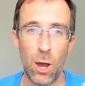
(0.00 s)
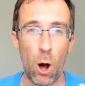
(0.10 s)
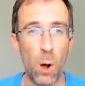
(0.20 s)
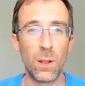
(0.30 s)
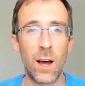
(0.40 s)

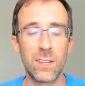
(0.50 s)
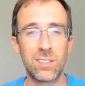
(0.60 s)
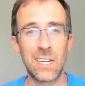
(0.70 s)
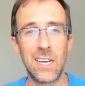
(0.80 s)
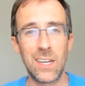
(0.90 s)
All
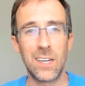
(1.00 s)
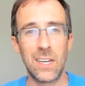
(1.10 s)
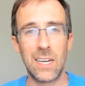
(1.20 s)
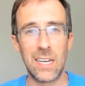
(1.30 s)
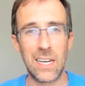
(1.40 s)
honesty,
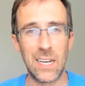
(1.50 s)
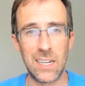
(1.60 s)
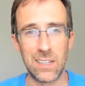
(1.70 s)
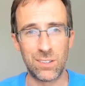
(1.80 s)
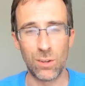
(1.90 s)

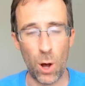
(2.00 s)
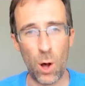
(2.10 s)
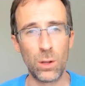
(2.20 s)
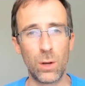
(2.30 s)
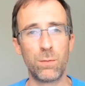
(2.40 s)
it's
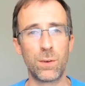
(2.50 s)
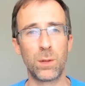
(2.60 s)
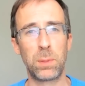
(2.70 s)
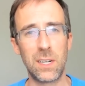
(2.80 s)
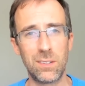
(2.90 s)
all over
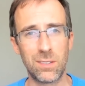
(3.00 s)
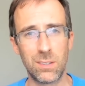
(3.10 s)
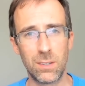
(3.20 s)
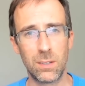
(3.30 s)
the place.